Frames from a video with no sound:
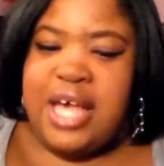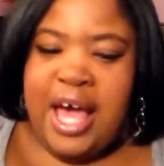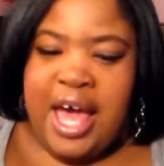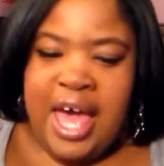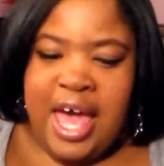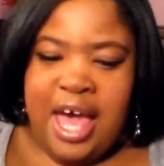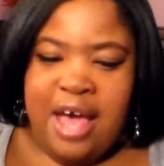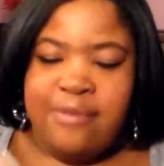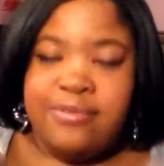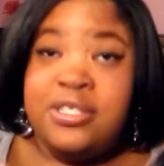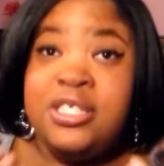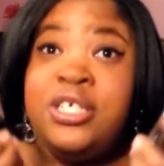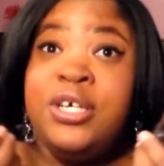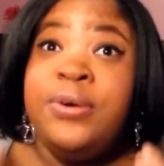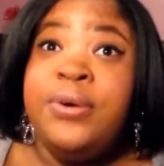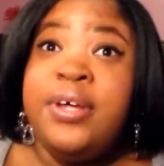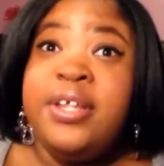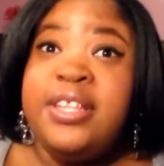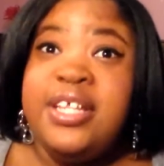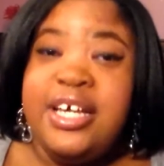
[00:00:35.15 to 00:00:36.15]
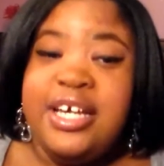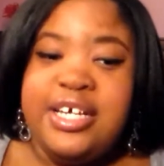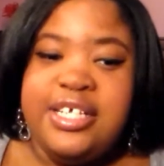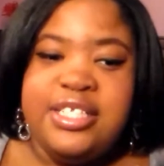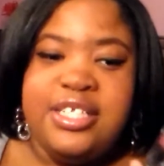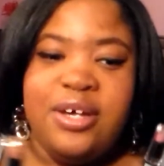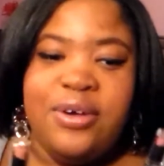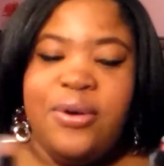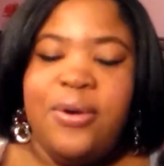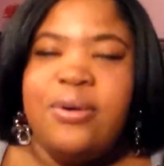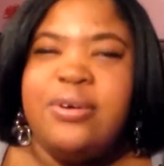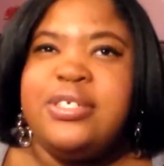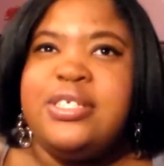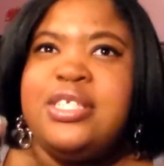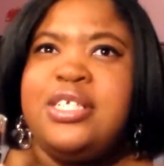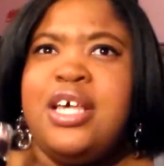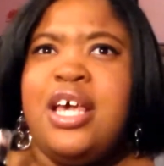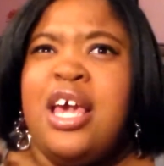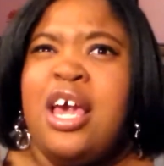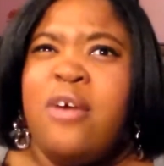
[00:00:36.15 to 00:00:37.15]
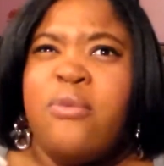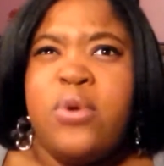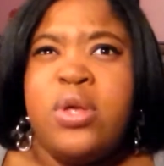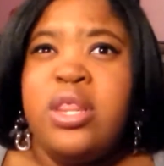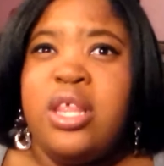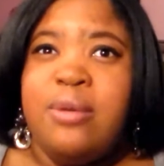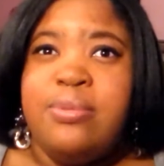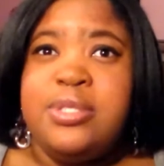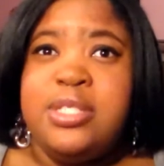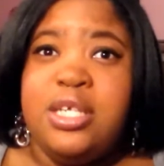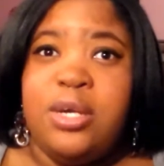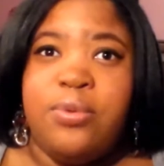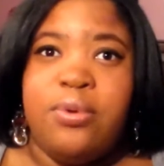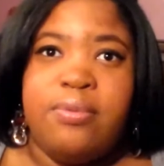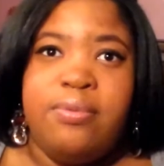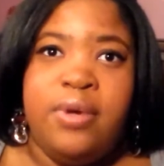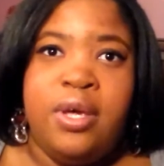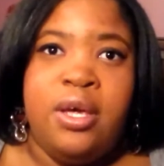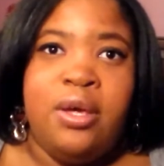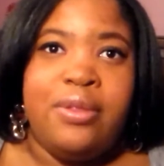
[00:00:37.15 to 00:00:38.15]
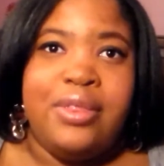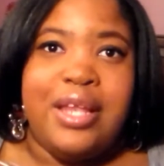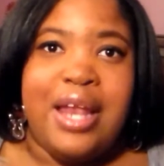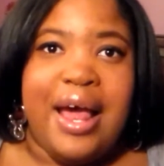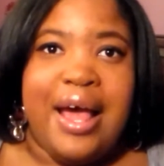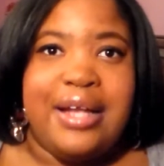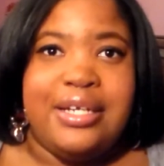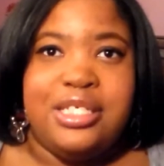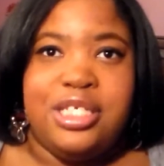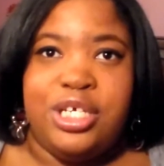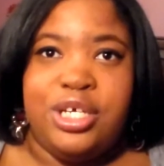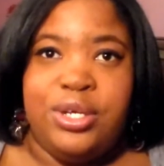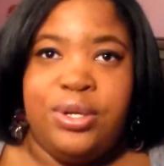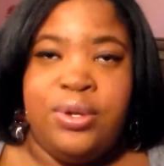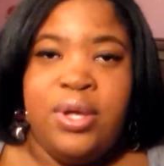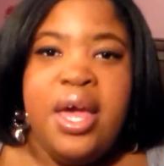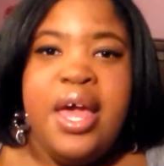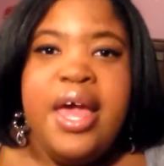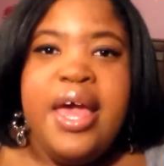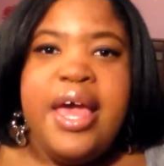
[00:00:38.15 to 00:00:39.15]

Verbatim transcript: I have two of these. Of course, every lipstick review that I do,